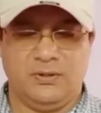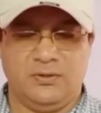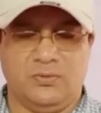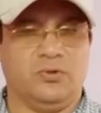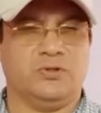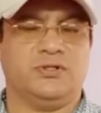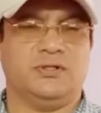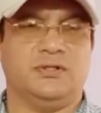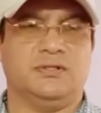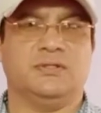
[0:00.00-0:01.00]

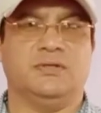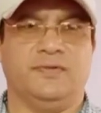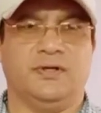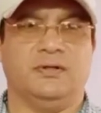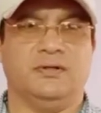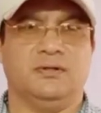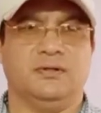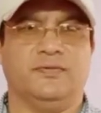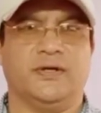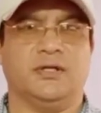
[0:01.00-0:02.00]
watching this event,
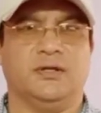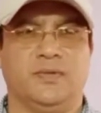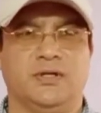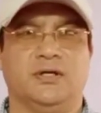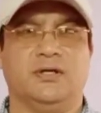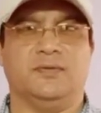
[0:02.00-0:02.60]
the final event, the 100